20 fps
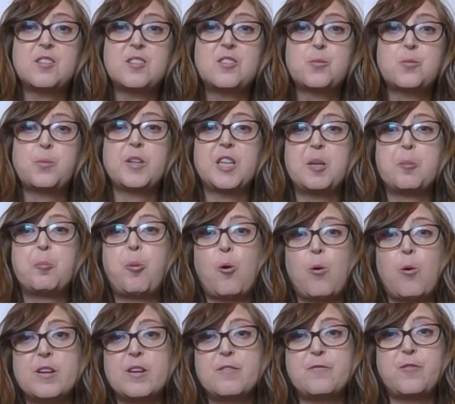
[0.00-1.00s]
It's really
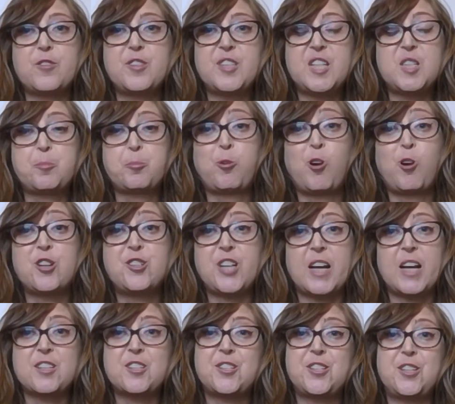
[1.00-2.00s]
important for these
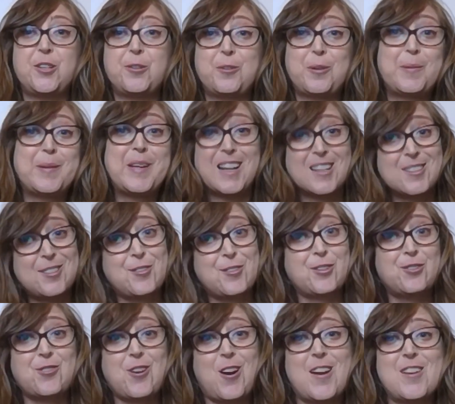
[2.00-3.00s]
projects to, because it's
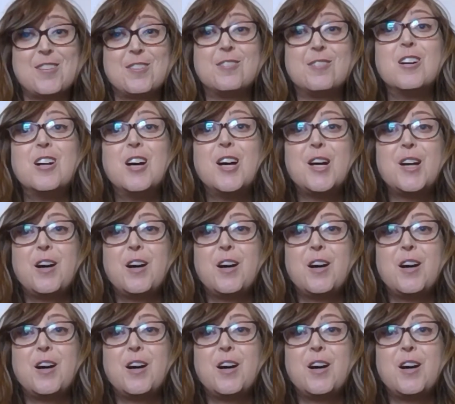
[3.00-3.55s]
a trial,